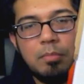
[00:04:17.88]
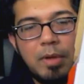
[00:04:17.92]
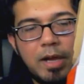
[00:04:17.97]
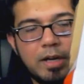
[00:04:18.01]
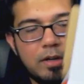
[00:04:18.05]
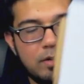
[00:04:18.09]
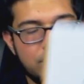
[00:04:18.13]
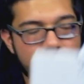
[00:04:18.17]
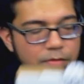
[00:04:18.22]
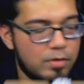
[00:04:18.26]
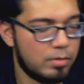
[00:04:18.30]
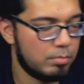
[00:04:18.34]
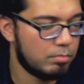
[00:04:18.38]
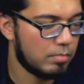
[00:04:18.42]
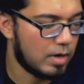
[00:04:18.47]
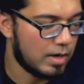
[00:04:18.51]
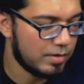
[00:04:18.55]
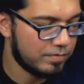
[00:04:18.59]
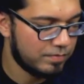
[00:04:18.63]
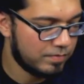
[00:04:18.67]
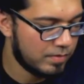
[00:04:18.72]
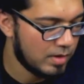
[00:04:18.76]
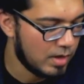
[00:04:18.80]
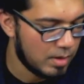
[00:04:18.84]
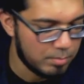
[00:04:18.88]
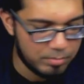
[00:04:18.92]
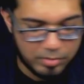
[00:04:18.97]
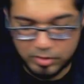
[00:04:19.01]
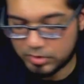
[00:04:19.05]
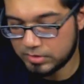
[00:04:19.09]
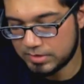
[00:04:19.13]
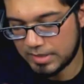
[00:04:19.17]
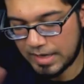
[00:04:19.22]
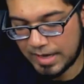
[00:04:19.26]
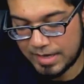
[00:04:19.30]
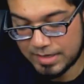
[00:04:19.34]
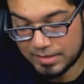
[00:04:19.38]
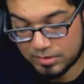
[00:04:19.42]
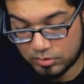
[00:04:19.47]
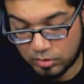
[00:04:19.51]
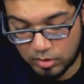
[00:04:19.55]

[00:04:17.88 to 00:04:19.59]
microphone muff, because it has